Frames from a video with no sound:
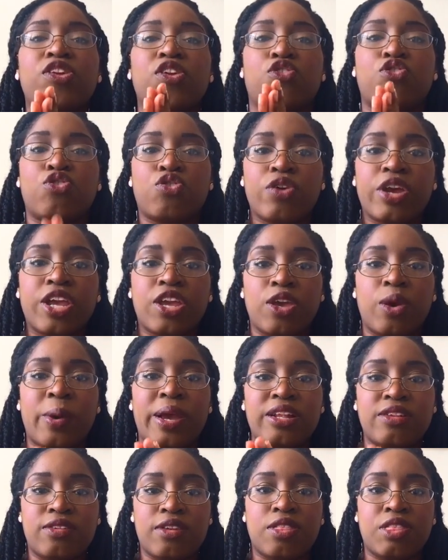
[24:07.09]
to trick you
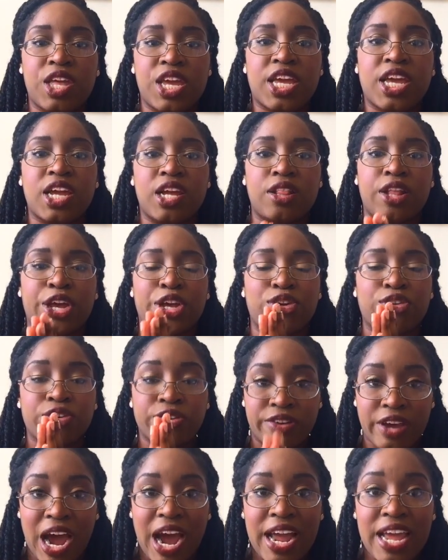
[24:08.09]
into thinking that you're
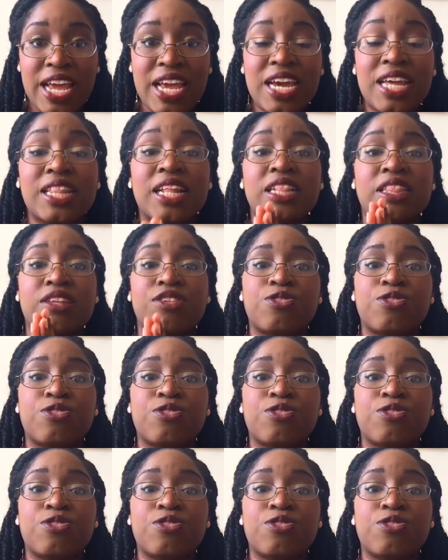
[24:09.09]
dying and that